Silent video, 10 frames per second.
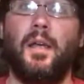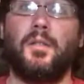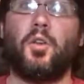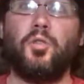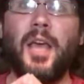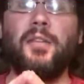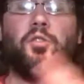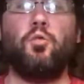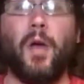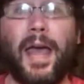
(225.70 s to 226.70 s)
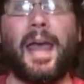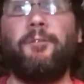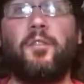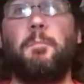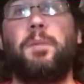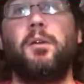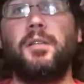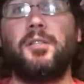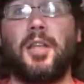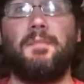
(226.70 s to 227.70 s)
So yes, you have to build
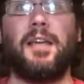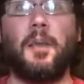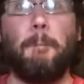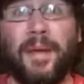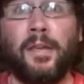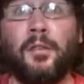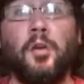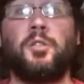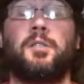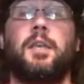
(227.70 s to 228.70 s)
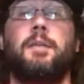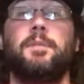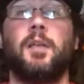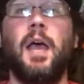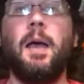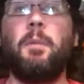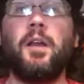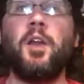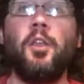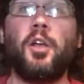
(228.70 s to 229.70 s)
a team that can beat those teams. But
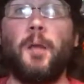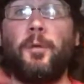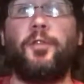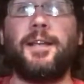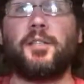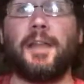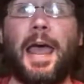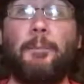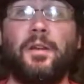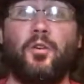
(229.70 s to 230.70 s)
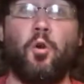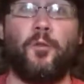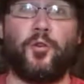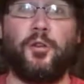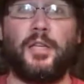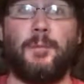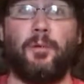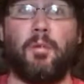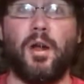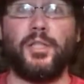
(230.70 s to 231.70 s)
another couple of things can happen in order for you to keep
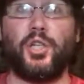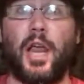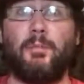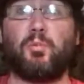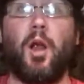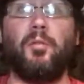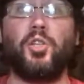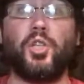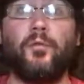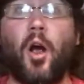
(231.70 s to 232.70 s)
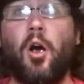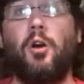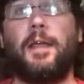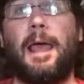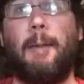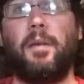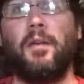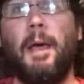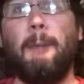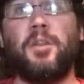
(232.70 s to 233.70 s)
LeBron James. Probably should have already happened.
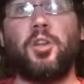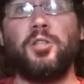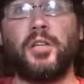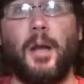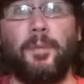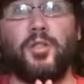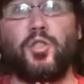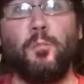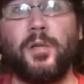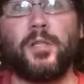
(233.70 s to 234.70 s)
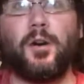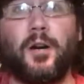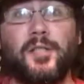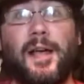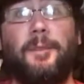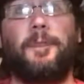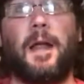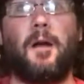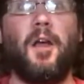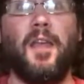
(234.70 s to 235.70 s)
But there's a couple of superstars out
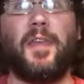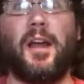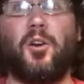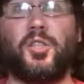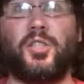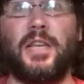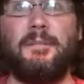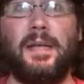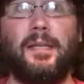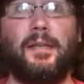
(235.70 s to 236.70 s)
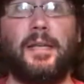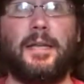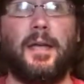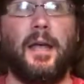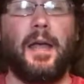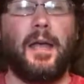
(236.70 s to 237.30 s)
there that are seemingly